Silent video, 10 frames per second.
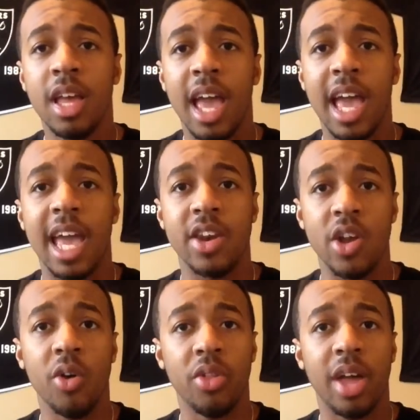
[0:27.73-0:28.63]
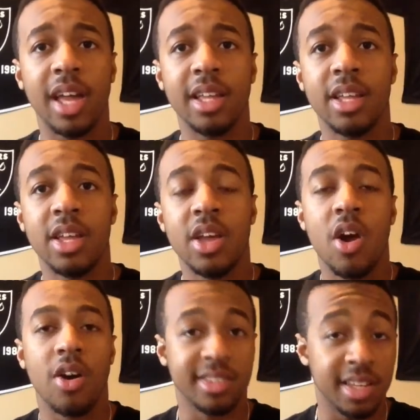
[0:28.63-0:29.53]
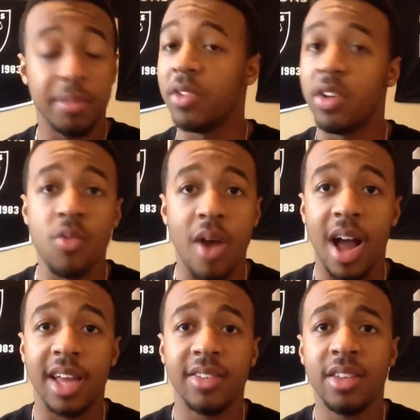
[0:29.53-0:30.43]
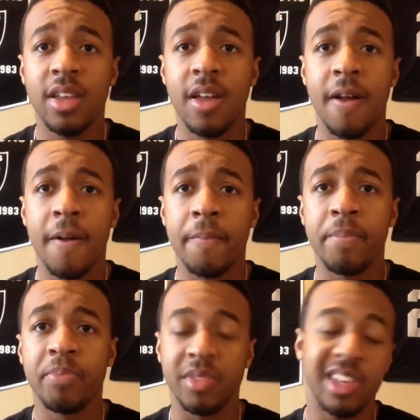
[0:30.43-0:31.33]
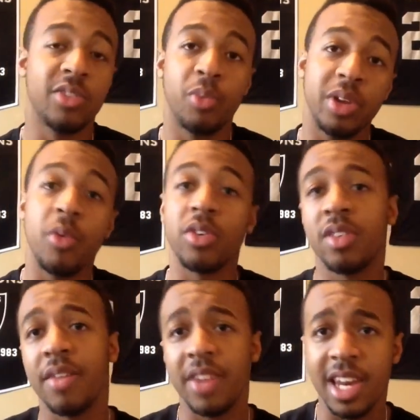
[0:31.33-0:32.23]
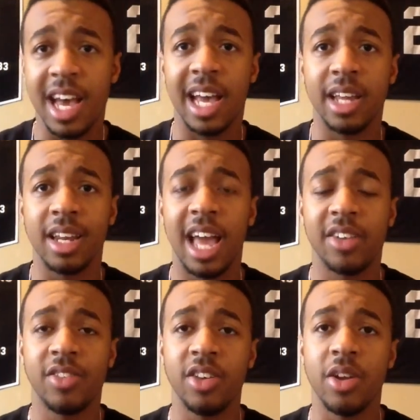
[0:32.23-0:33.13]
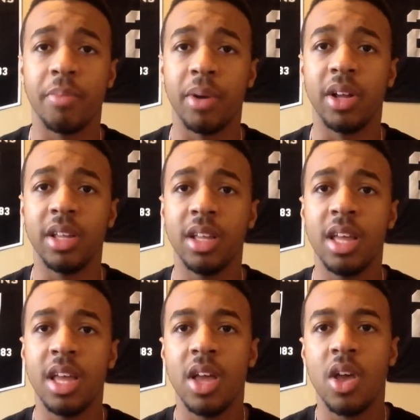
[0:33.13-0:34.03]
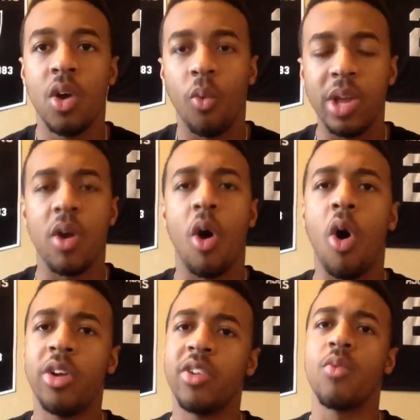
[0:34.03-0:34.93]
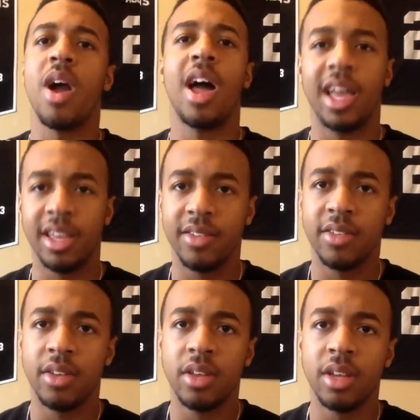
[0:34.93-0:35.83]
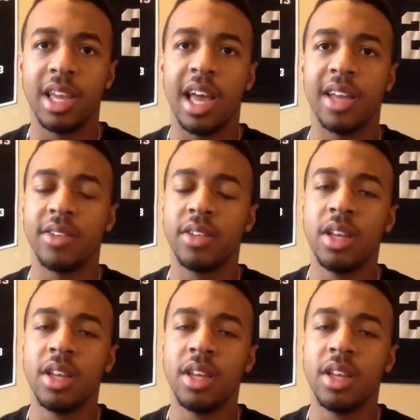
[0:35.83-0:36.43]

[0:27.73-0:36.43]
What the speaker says: and know that our team is on the rise. Yes, we were 7-9 last year, but we are on the rise, guys.